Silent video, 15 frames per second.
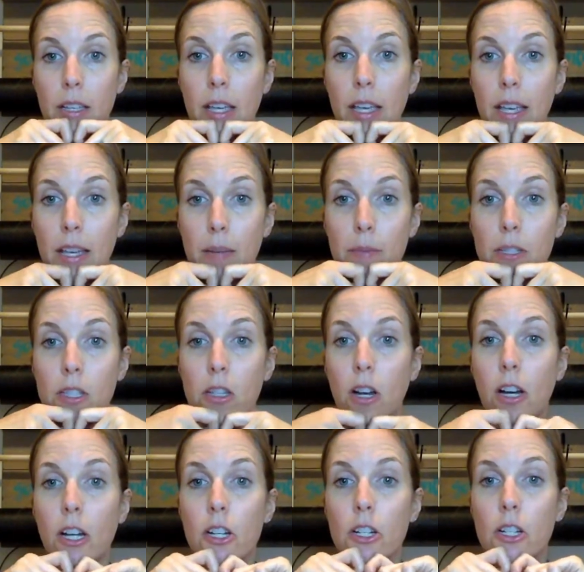in
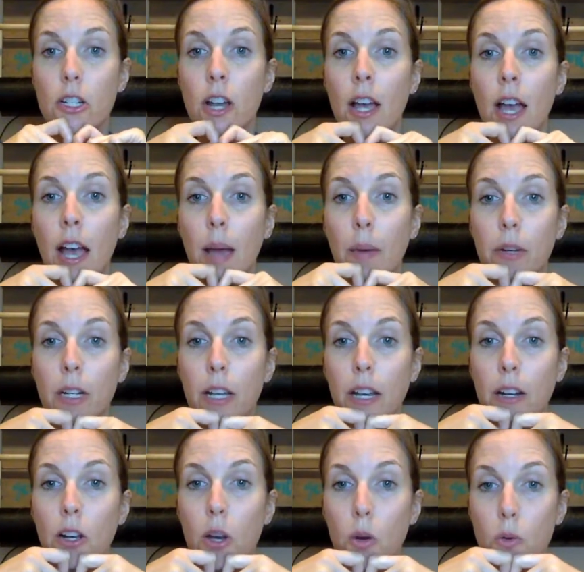massage. I'm going to
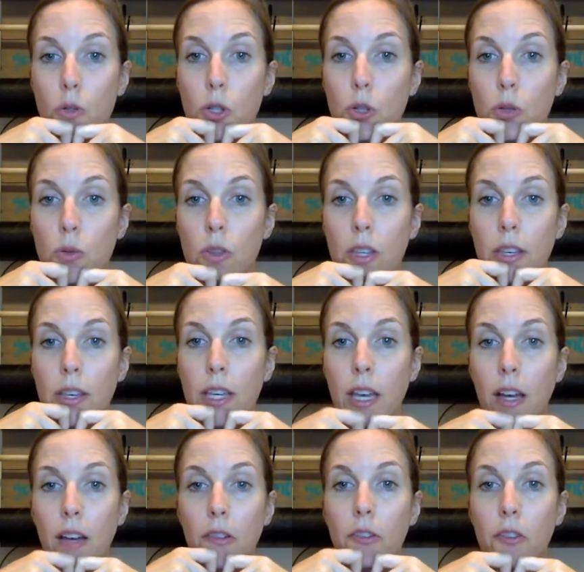kind of go to the
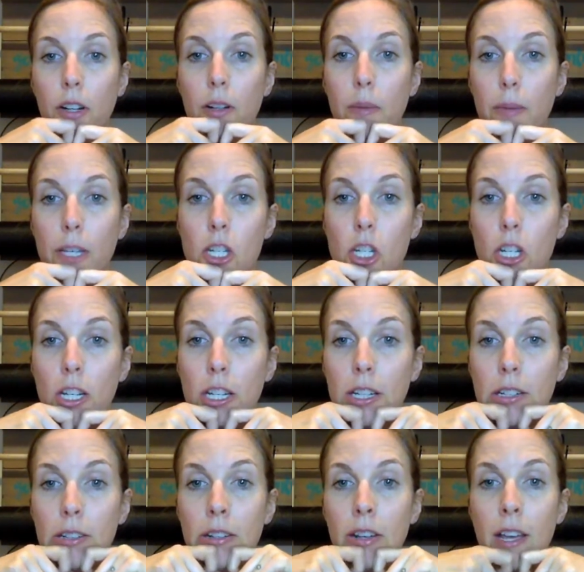front of my
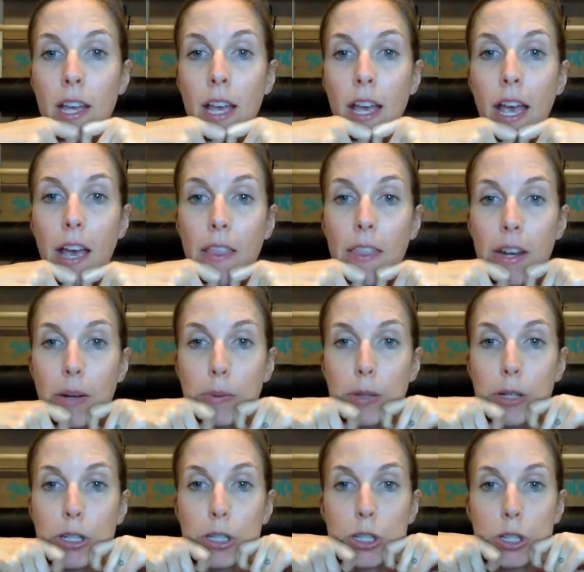chin, and then I'm
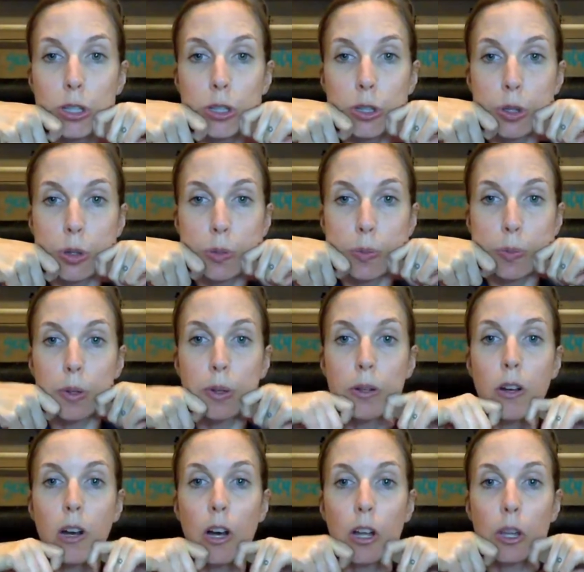going to scoop
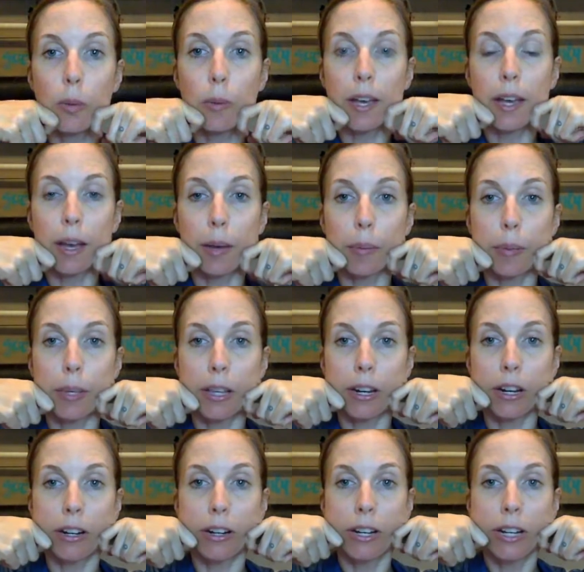all the way up
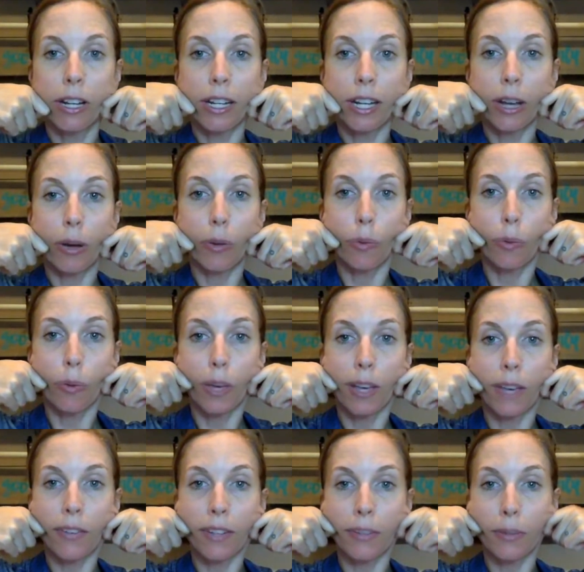here. Now,
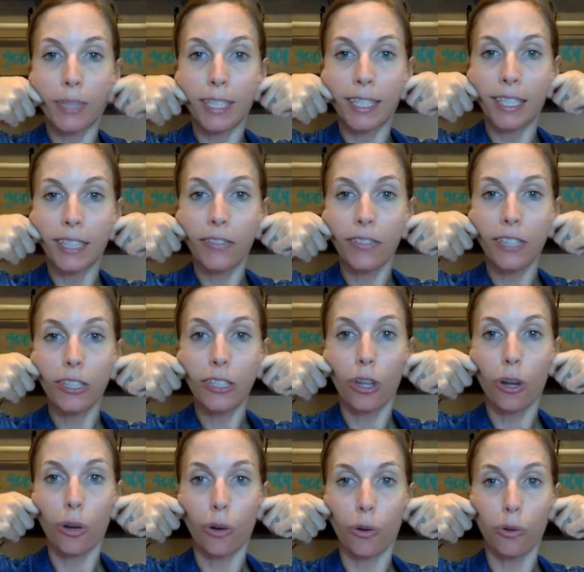if it was lift and
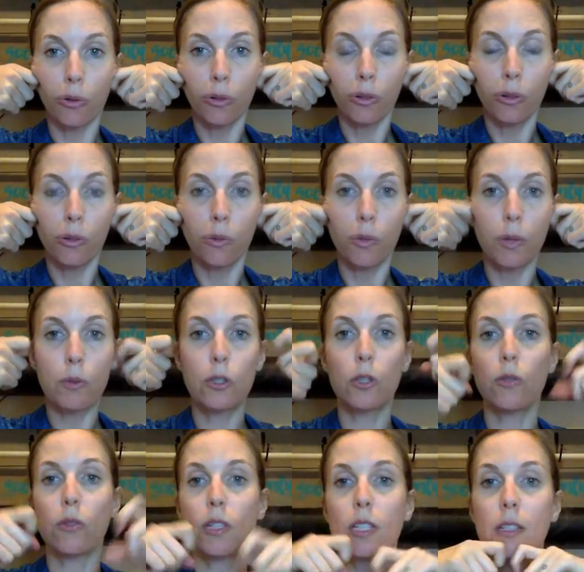tone, we would
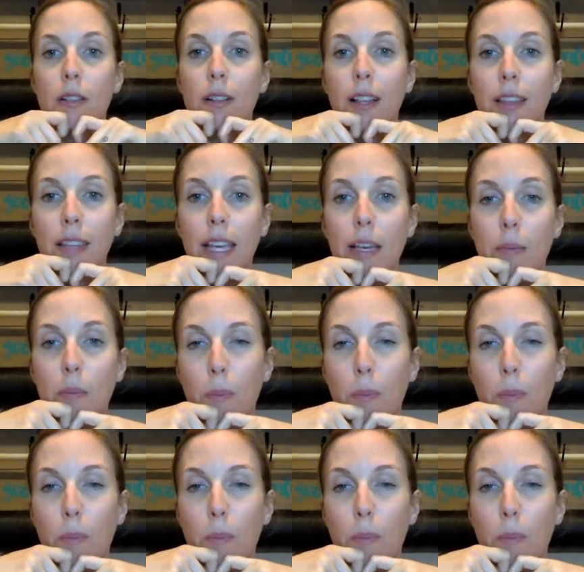do this like